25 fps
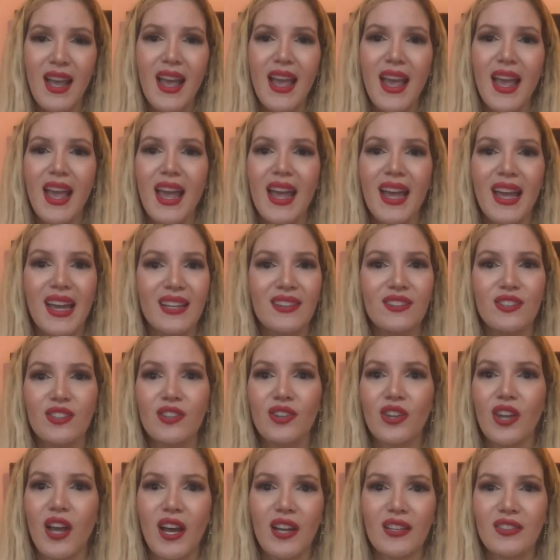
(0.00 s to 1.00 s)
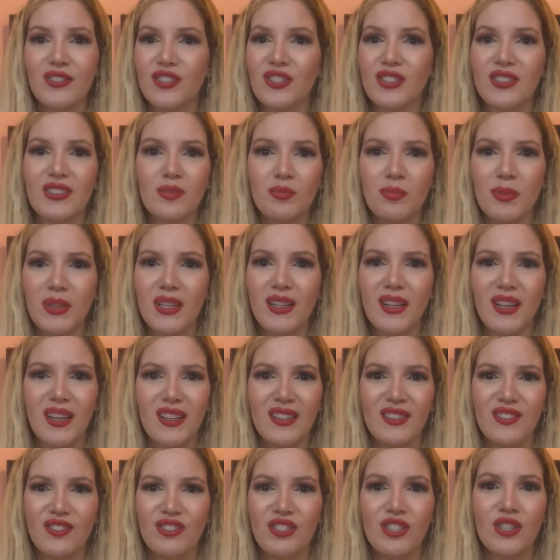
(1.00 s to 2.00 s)
and not just
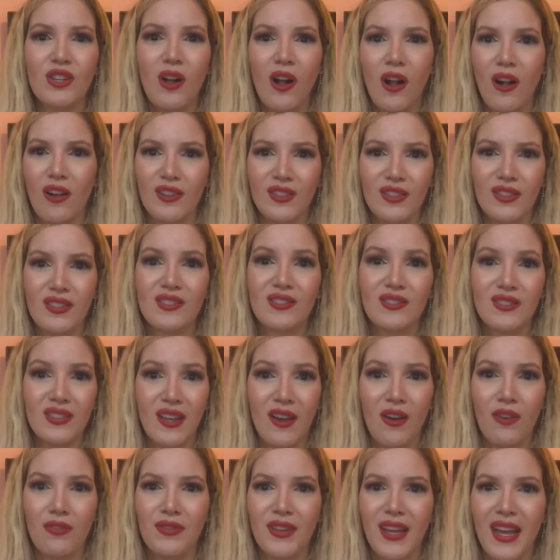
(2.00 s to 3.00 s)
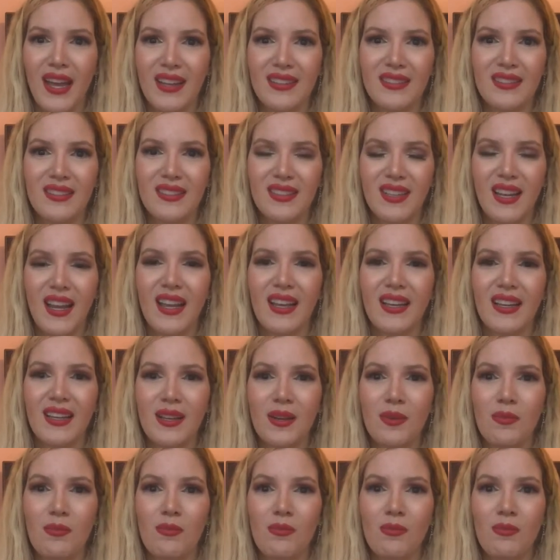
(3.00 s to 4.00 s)
because she calls herself that, like
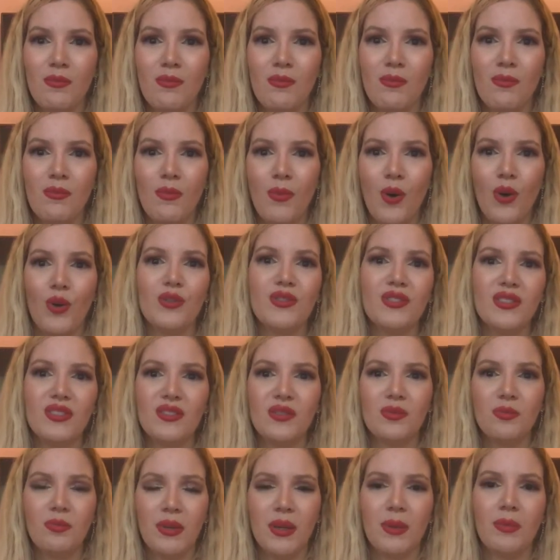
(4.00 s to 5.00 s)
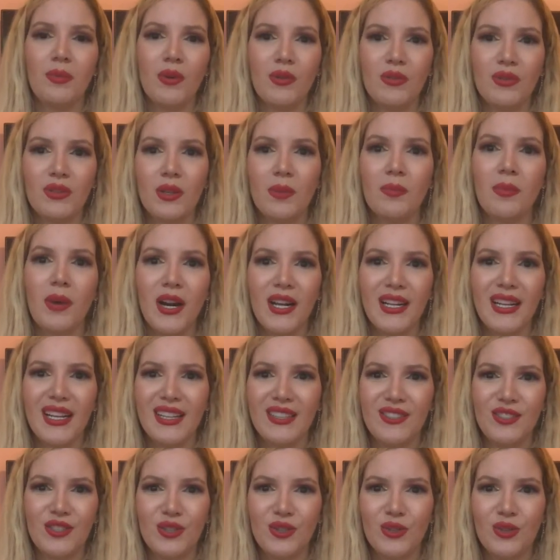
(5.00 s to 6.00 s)
most people in the
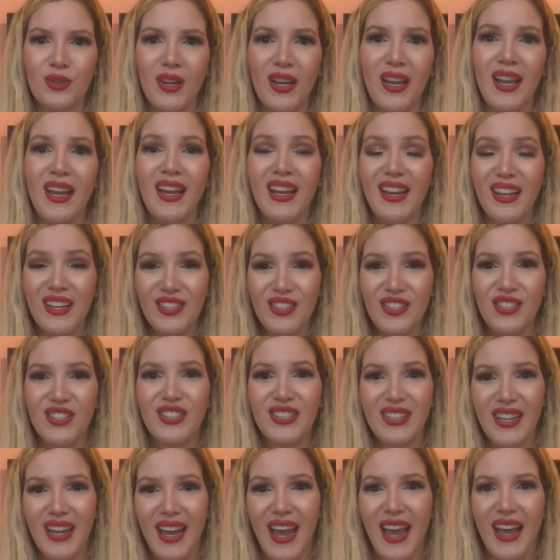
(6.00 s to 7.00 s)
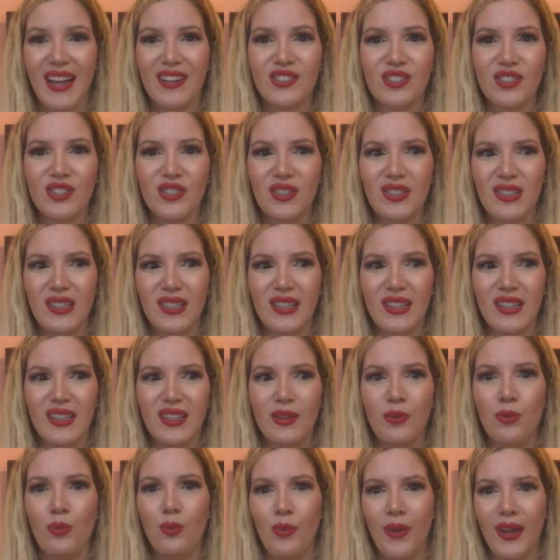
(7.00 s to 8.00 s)
market do. She
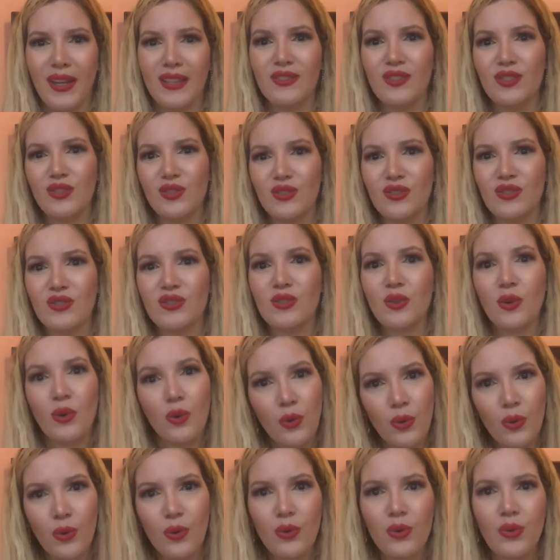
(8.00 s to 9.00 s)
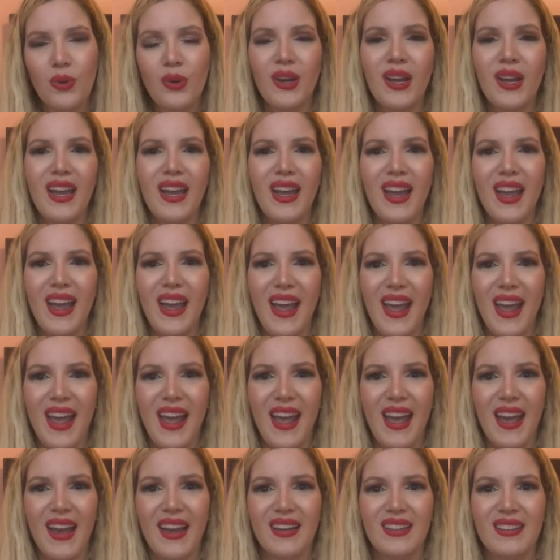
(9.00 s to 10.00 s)
actually went to school,
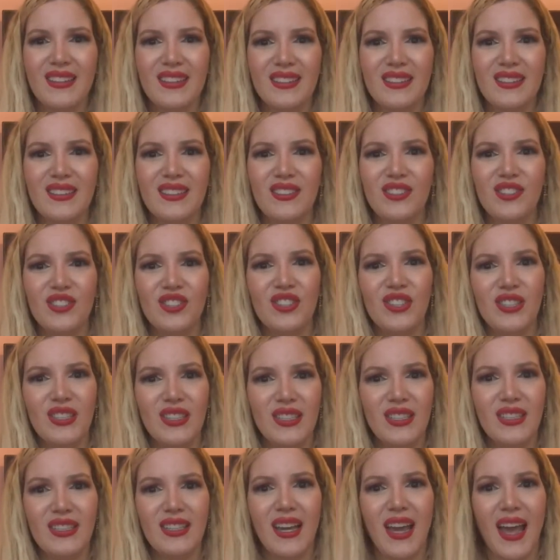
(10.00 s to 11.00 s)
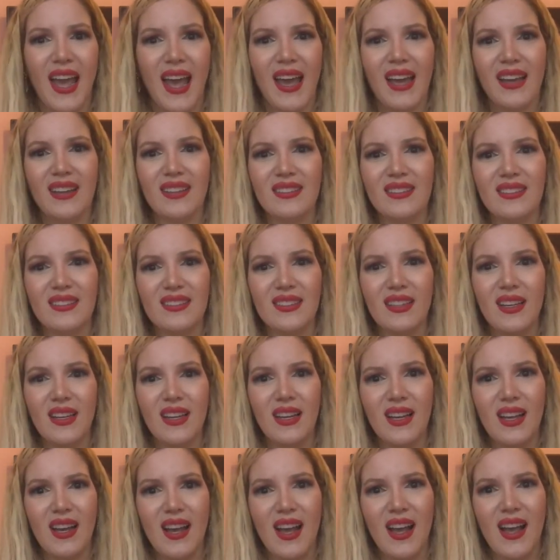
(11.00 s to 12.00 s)
and she has
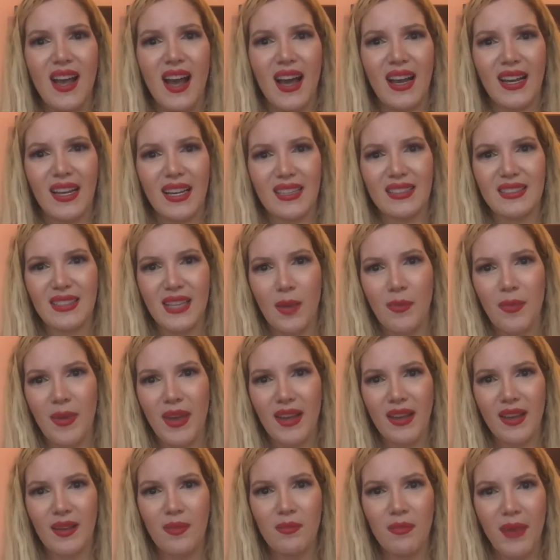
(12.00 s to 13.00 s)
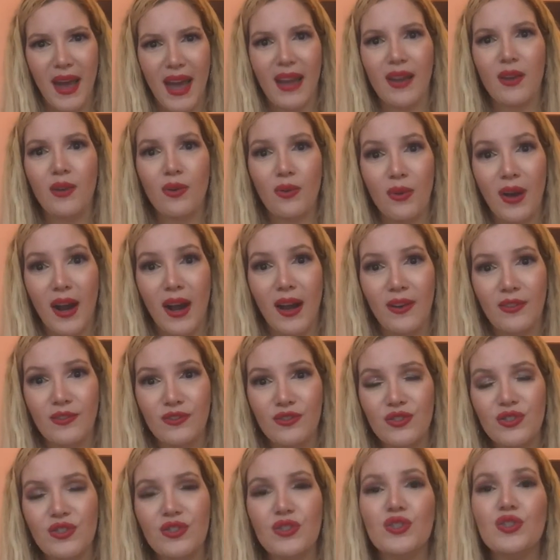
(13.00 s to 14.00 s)
academic
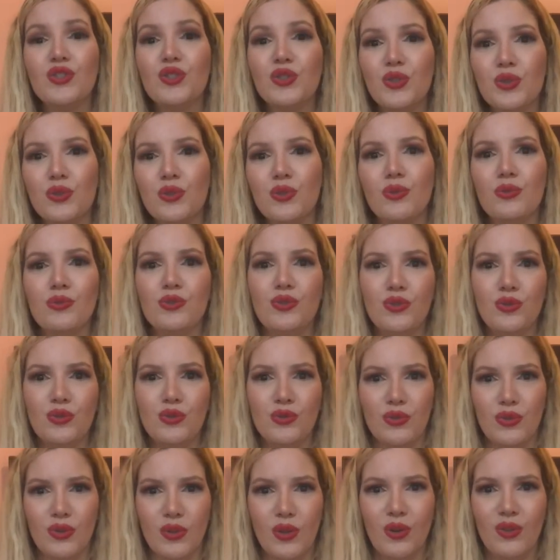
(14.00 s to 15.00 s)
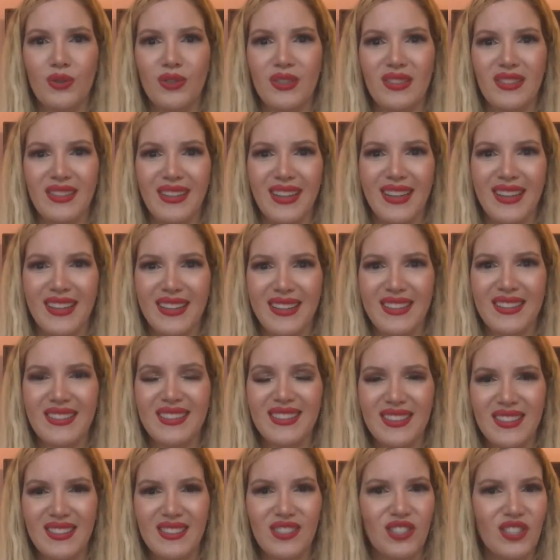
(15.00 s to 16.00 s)
background to do those
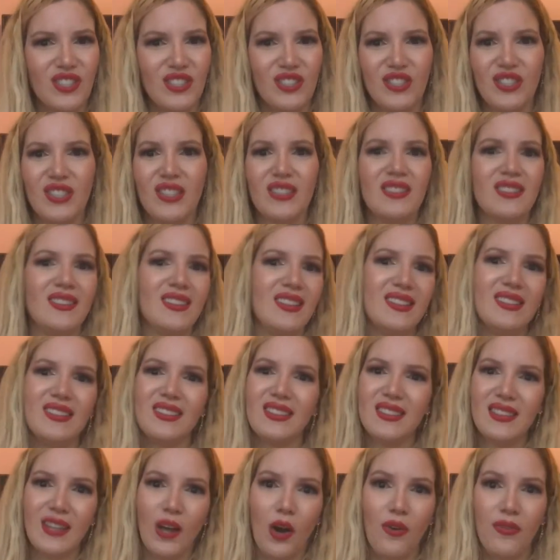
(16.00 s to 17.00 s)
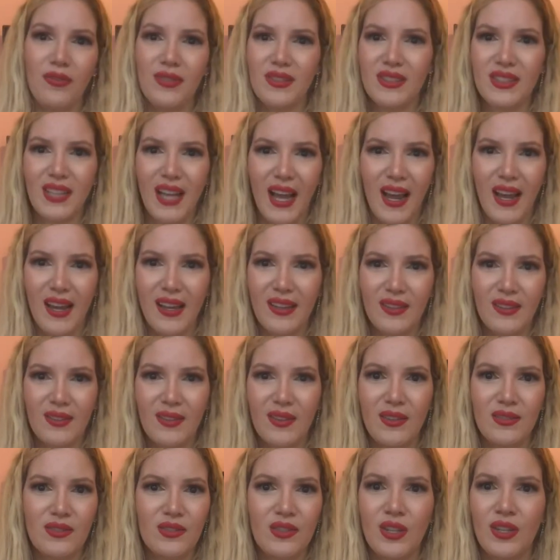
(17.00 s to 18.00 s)
things. She just didn't self-entitle
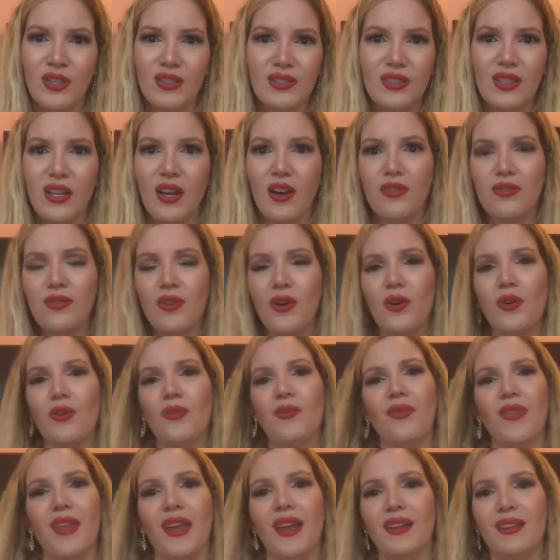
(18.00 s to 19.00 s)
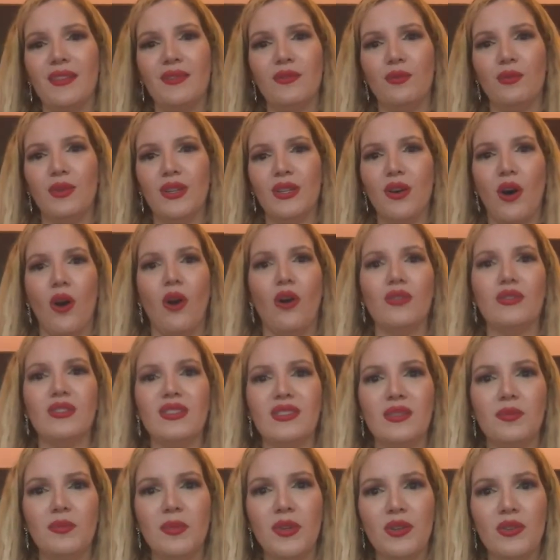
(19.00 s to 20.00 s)
herself and with all
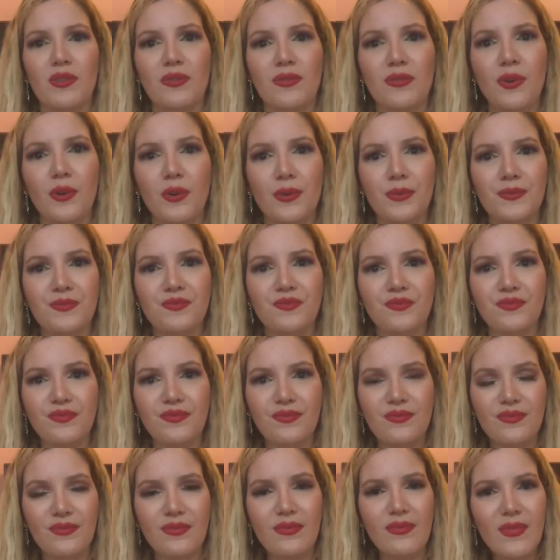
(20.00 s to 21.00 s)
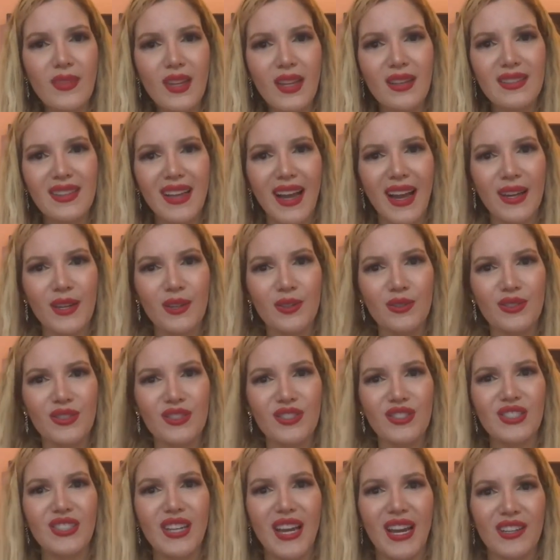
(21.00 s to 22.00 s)
these beautiful titles.
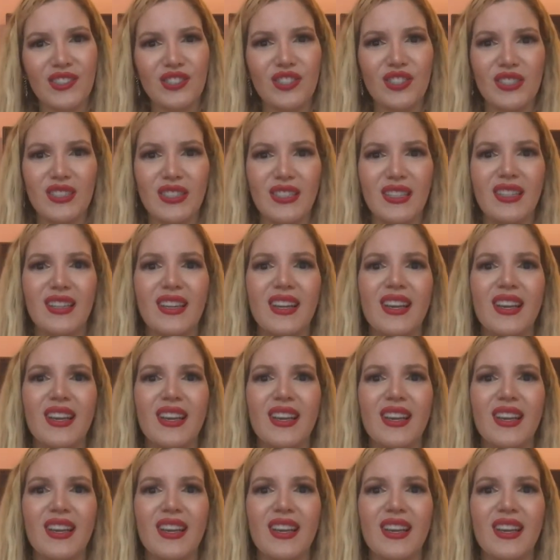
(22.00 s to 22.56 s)
She actually